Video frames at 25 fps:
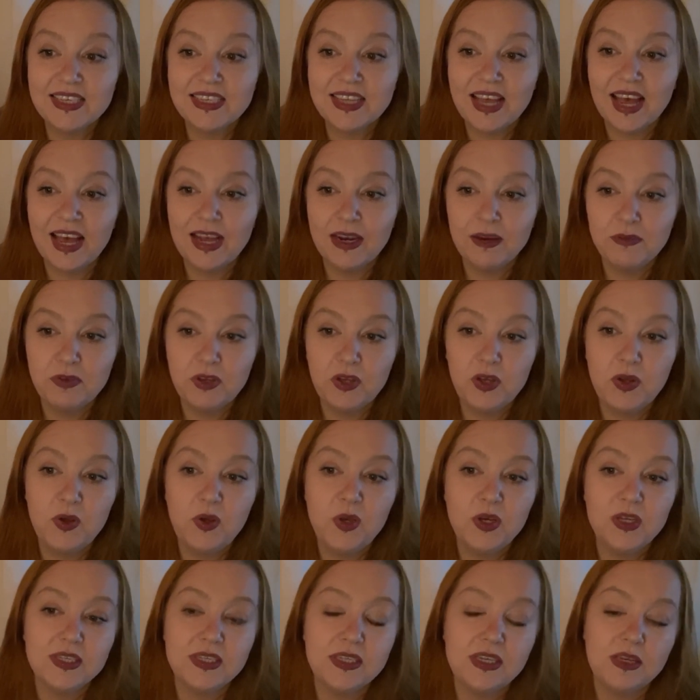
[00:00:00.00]
ahead of you.
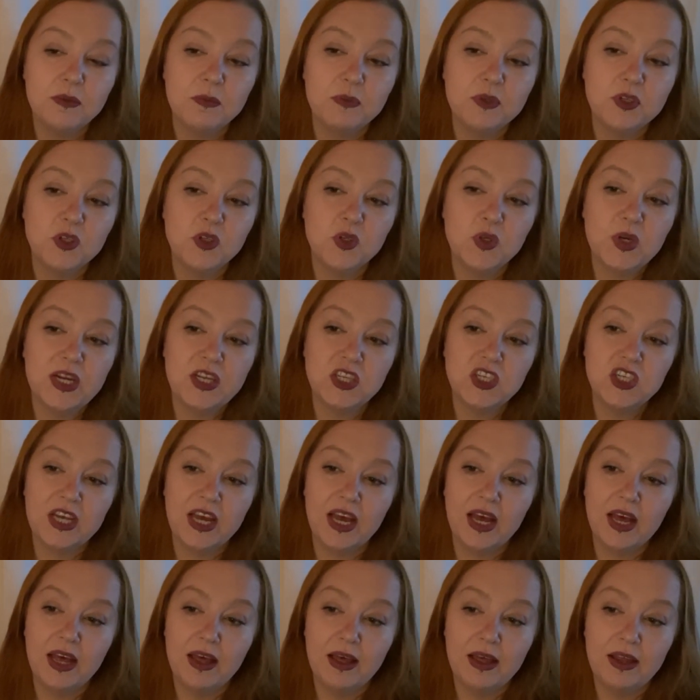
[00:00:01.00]
You can see them stretching
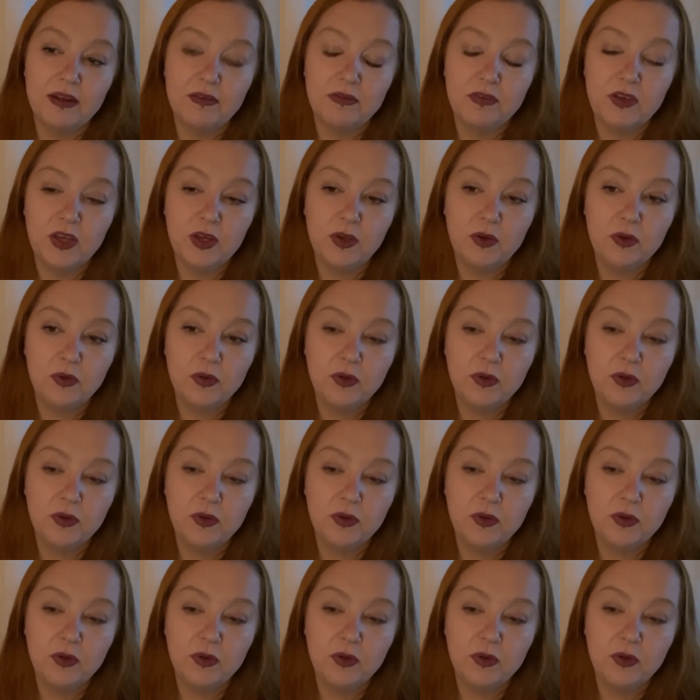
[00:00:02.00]
out ahead of you.